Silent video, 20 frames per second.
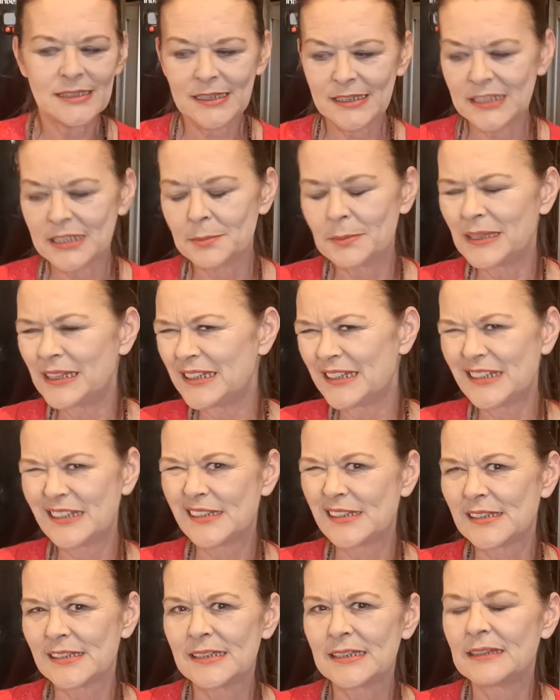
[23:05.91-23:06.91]
And to me it
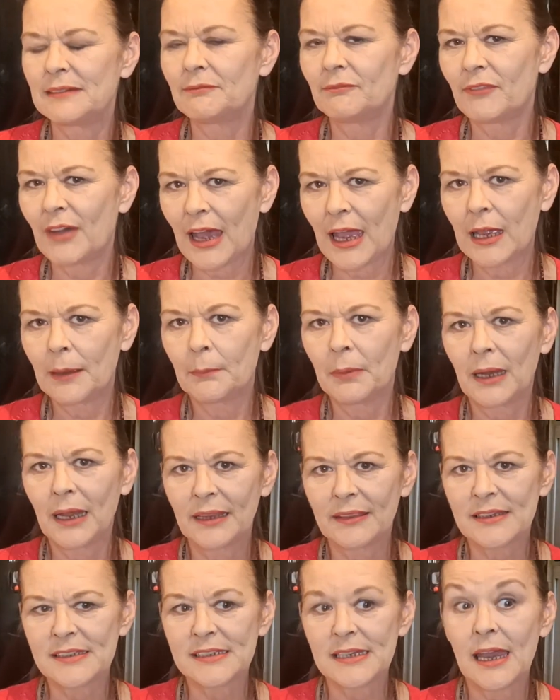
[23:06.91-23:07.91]
didn't seem viable
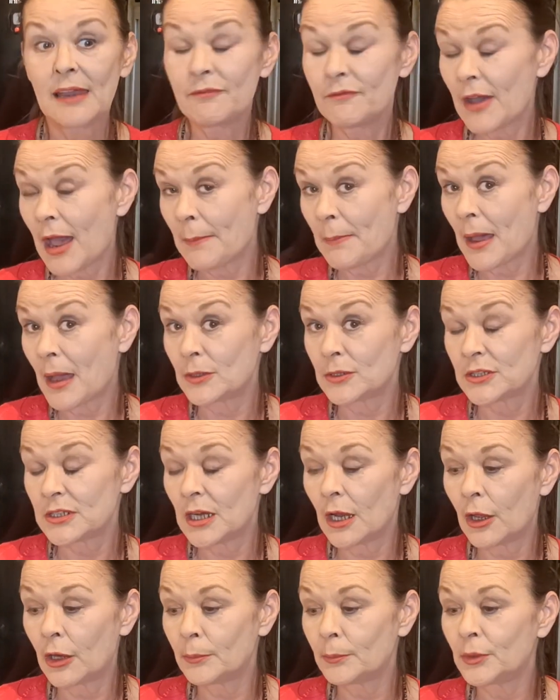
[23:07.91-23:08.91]
at the time. £5 is a
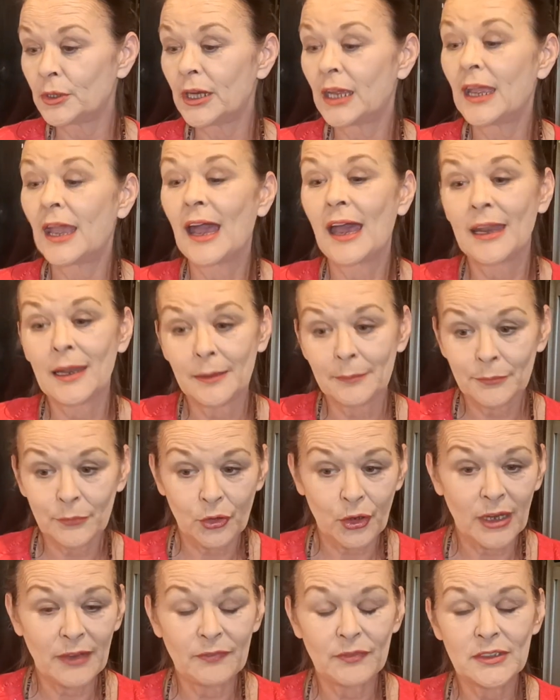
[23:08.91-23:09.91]
lot of money and I'm
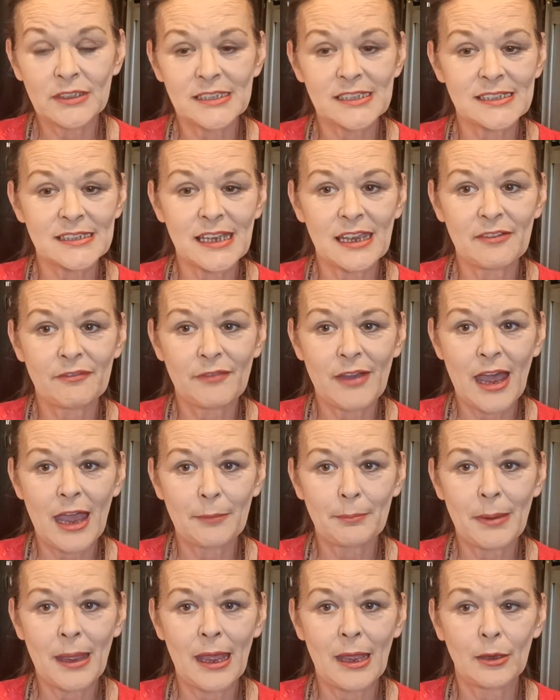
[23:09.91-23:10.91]
grateful to save
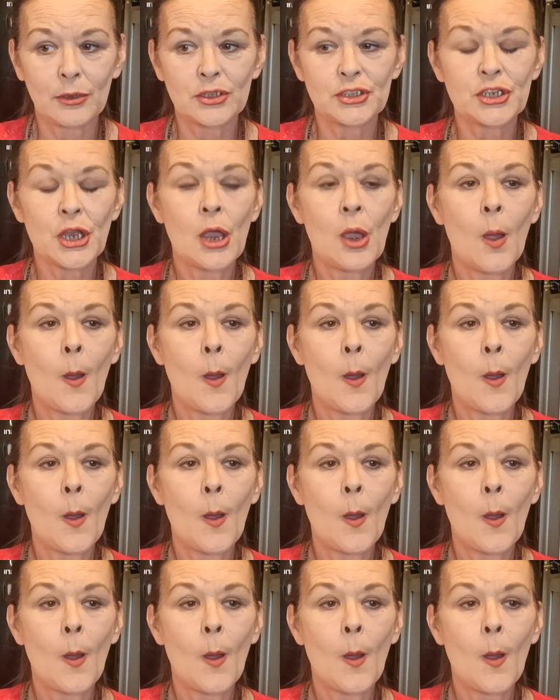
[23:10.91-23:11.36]
£5,